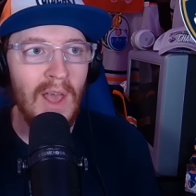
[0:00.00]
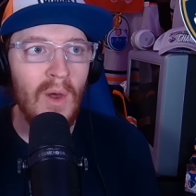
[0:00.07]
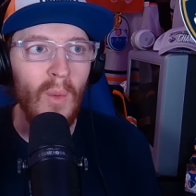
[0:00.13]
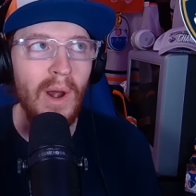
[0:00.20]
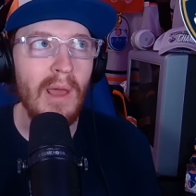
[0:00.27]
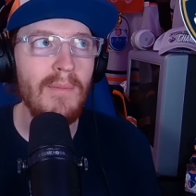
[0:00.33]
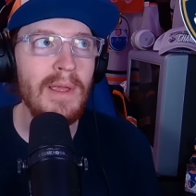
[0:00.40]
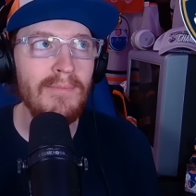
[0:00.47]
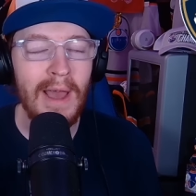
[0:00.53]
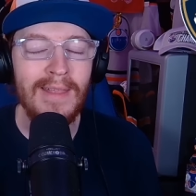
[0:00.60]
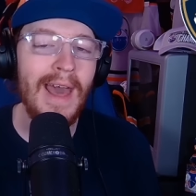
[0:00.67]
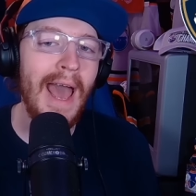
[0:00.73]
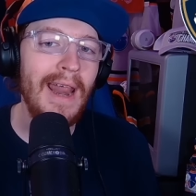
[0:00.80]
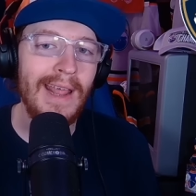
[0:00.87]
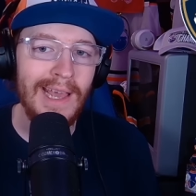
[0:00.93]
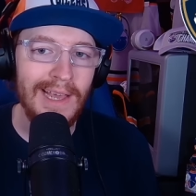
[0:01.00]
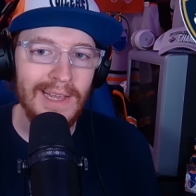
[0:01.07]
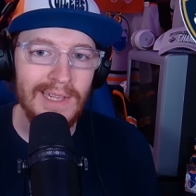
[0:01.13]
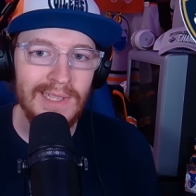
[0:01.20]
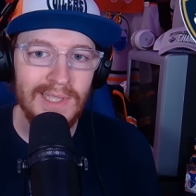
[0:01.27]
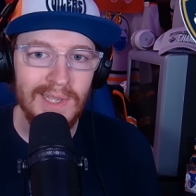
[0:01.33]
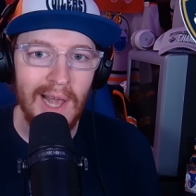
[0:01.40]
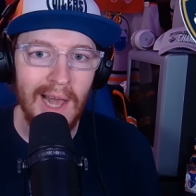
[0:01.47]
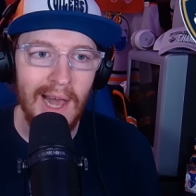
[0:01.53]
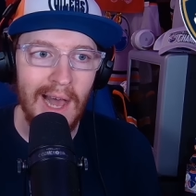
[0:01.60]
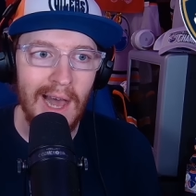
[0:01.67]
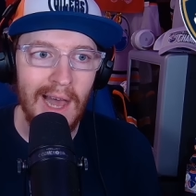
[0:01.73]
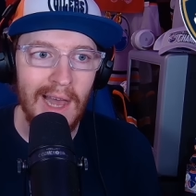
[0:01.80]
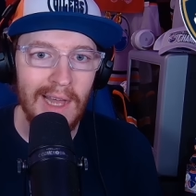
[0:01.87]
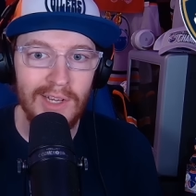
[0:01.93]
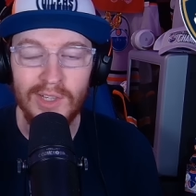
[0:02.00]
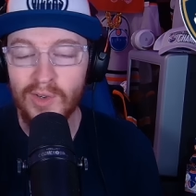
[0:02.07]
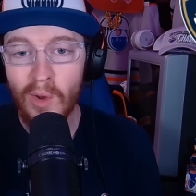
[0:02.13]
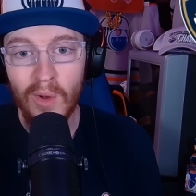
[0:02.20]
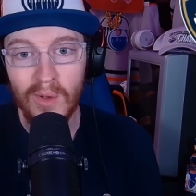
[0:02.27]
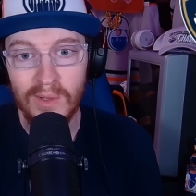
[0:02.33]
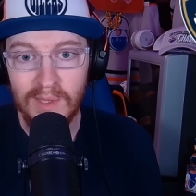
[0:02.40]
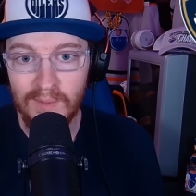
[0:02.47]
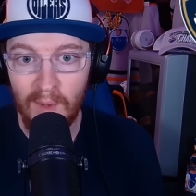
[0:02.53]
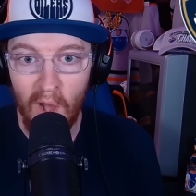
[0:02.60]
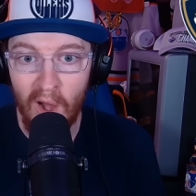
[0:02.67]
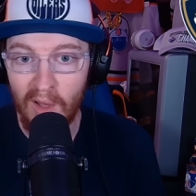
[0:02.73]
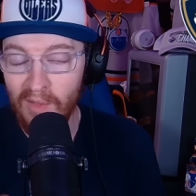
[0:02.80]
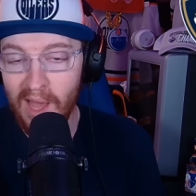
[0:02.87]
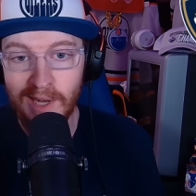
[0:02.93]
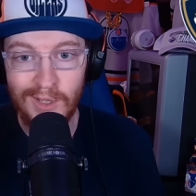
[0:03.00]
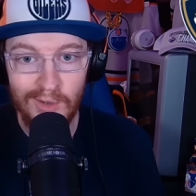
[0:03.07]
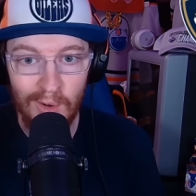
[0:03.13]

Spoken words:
What I mean by that is trolls, online,